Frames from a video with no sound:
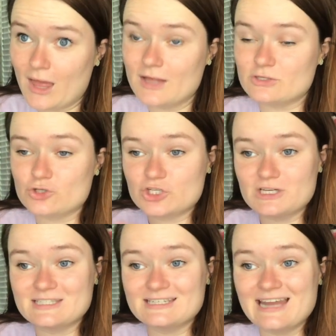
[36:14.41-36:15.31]
And so
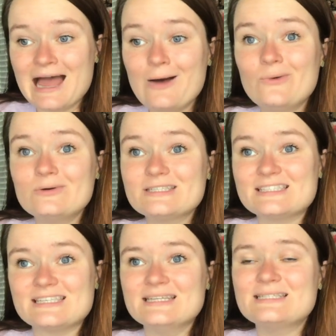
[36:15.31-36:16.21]
she has now
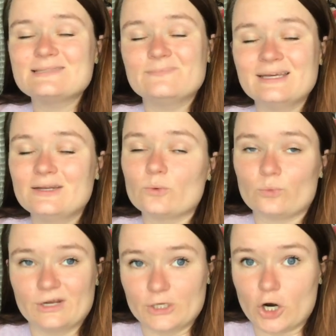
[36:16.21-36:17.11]
since been
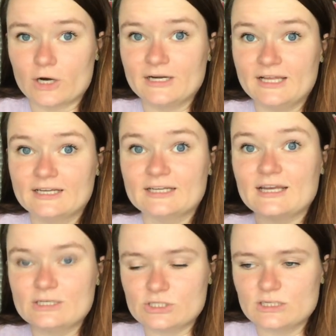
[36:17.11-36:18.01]
reincarnated
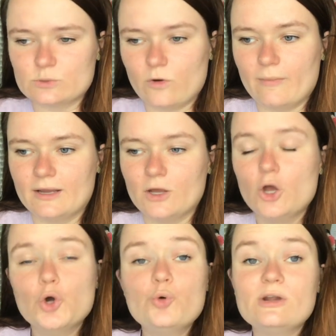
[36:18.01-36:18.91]
into this woman
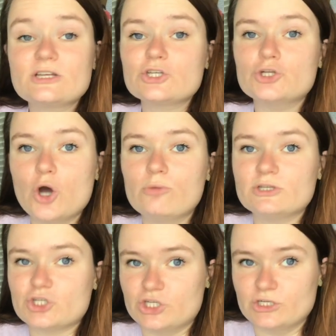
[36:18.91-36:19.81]
who doesn't know
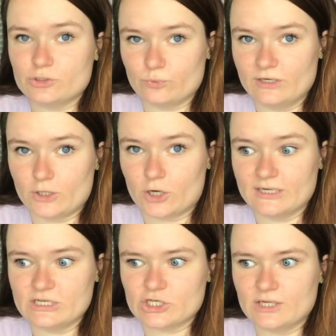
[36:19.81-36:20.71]
that she is a
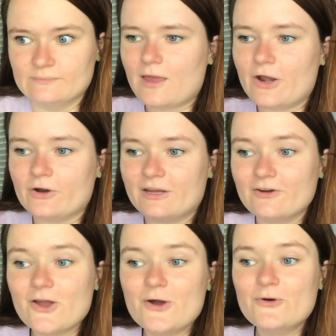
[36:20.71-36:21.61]
reincarnation. And our
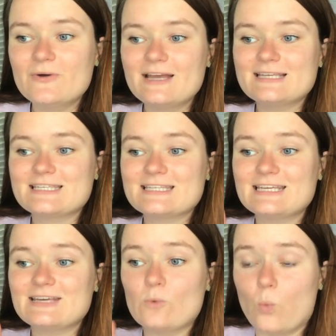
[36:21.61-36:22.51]
hero is
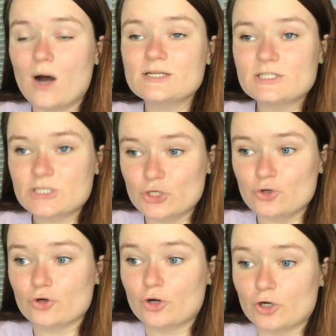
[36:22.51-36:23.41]
wants
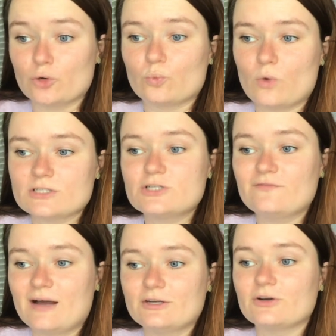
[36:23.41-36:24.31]
to her wants to
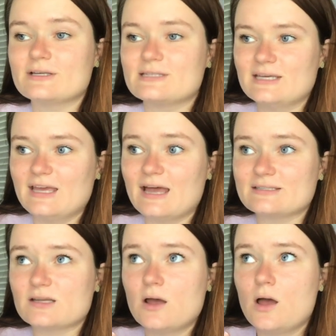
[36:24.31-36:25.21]
find her because he
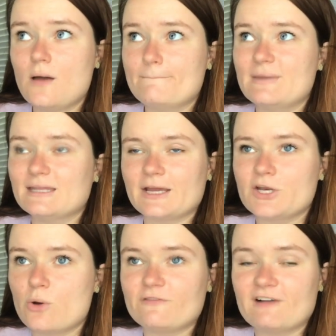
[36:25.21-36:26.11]
has been like
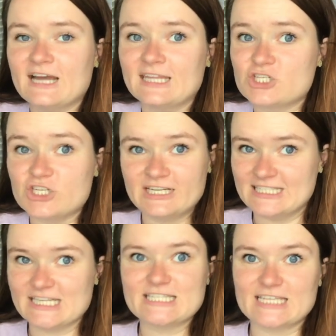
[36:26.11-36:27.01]
notified that she
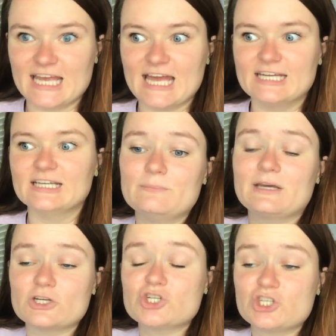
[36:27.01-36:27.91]
exists again
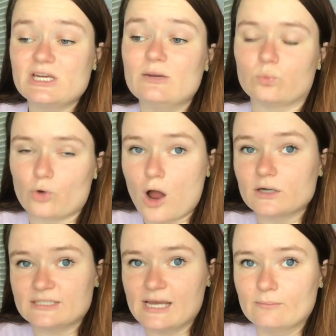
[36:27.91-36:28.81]
because she
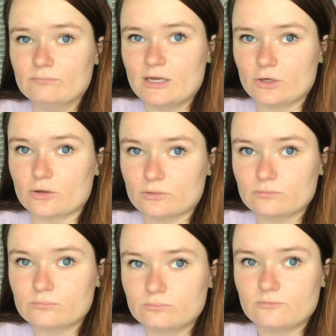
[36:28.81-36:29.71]
wronged him in her
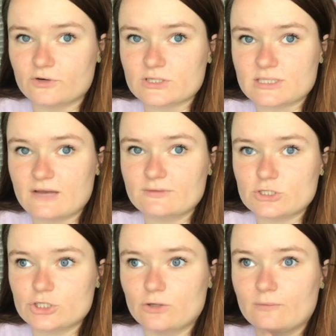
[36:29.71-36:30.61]
first life that
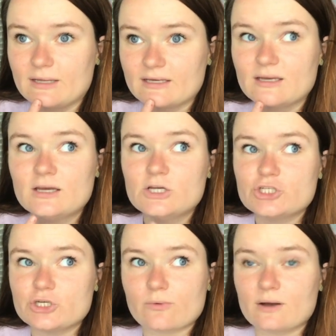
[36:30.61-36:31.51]
she knew him like
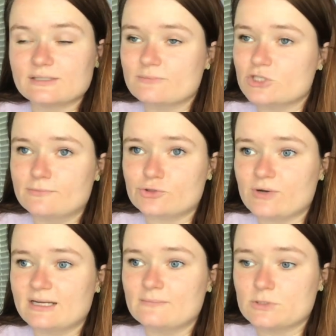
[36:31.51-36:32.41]
she wronged him, she
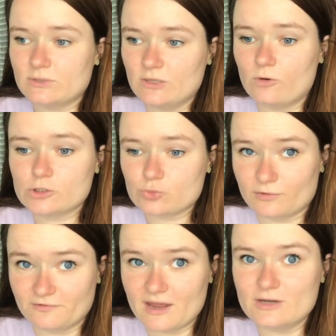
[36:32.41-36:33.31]
betrayed him, so he wants
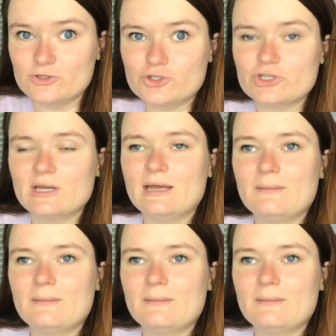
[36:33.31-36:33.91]
revenge.